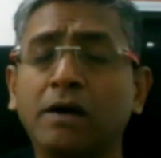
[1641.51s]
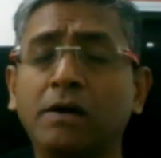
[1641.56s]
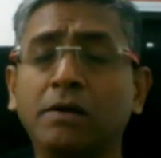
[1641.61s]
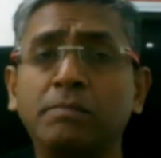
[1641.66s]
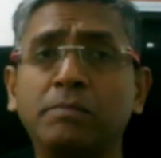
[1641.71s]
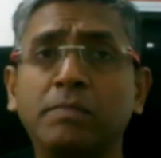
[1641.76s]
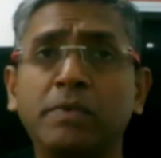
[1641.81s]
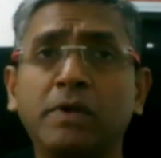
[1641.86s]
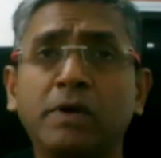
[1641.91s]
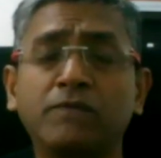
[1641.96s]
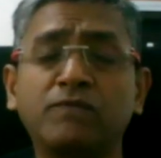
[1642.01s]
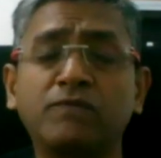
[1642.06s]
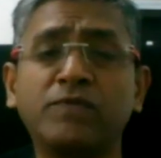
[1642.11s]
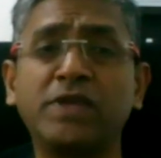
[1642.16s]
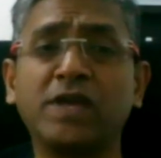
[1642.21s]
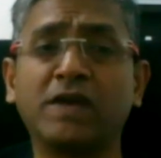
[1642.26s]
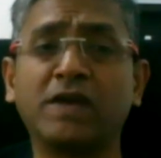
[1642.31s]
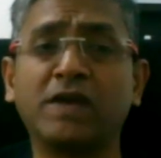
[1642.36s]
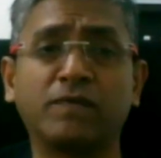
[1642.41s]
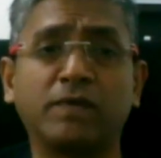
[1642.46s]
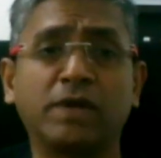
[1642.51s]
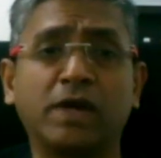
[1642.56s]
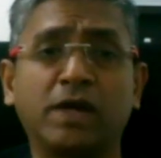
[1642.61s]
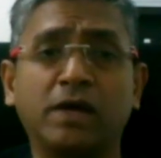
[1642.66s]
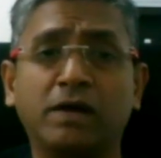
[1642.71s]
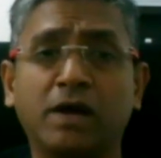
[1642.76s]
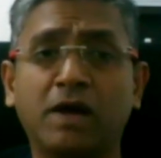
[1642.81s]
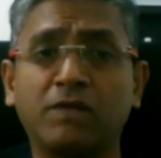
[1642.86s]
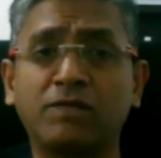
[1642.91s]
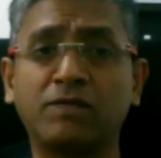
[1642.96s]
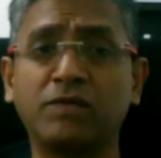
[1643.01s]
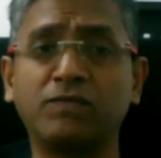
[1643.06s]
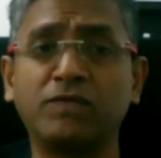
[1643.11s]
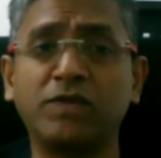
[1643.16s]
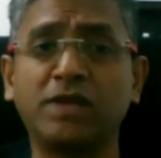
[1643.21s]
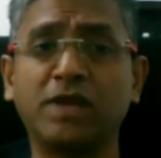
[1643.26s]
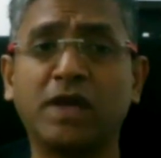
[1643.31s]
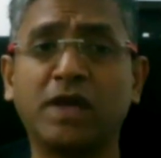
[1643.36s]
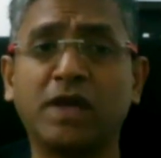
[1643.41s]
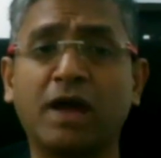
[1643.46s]
Avi,
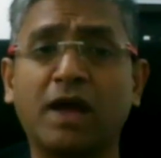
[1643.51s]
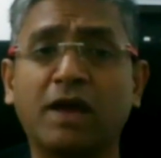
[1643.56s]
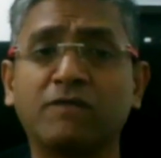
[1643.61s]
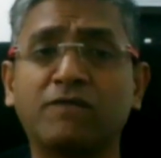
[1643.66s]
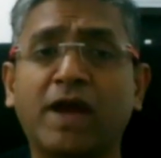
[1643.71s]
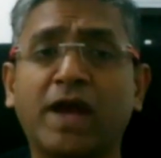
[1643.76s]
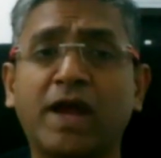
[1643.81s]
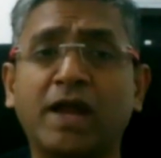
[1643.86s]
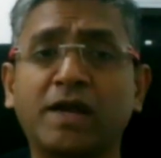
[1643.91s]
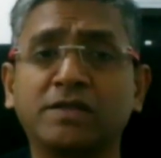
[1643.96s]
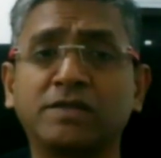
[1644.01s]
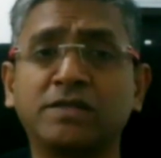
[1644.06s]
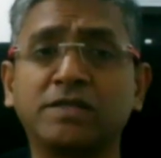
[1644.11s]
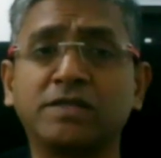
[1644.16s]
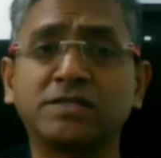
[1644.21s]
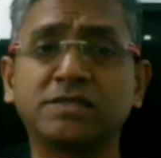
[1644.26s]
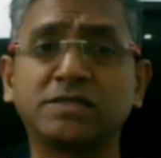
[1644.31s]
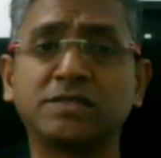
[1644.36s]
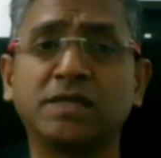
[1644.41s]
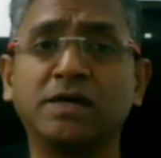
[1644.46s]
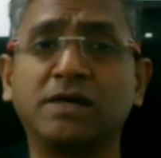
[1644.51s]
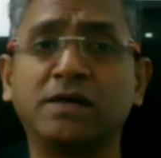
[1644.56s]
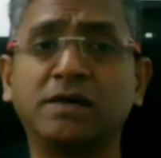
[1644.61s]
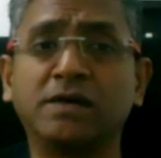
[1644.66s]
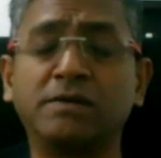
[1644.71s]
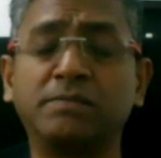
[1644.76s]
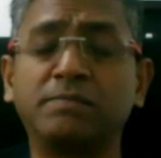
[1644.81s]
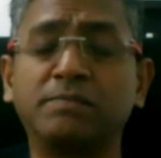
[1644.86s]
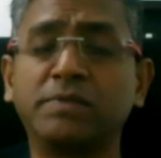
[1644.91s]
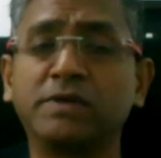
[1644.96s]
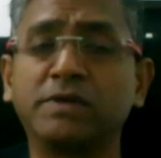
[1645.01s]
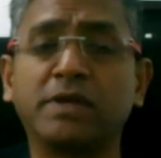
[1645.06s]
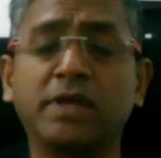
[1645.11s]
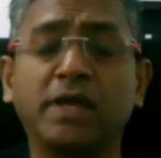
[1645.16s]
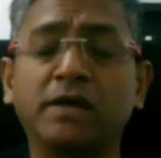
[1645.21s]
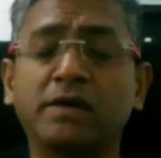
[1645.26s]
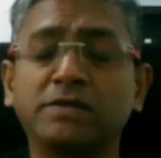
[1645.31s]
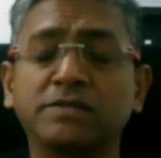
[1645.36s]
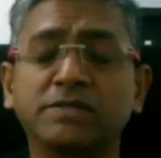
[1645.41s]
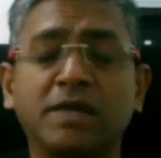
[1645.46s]
we have had this
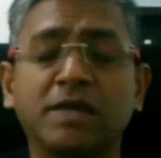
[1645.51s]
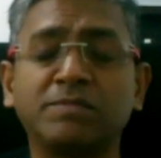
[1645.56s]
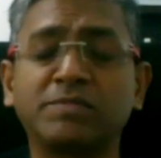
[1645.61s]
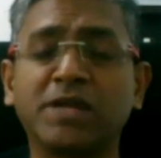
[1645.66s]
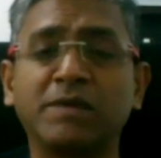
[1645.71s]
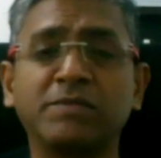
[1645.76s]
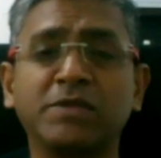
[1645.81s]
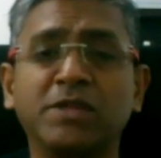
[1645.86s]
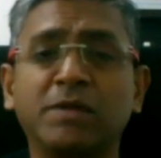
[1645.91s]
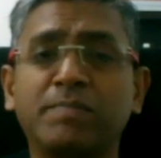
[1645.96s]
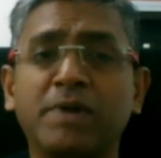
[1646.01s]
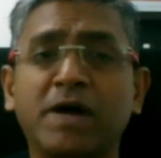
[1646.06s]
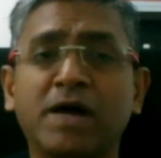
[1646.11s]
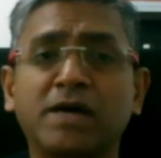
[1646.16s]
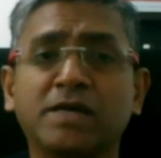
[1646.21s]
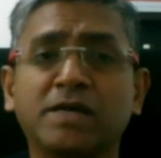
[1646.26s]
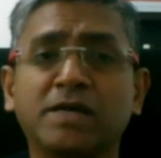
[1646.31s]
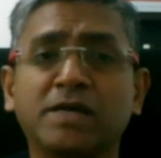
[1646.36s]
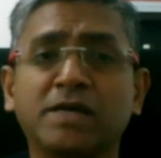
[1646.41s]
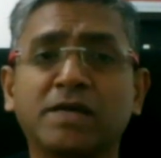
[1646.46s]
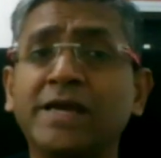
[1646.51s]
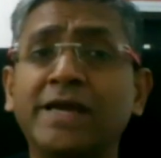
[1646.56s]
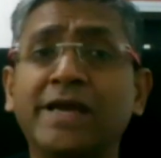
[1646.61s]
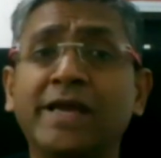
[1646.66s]
sometime in the past.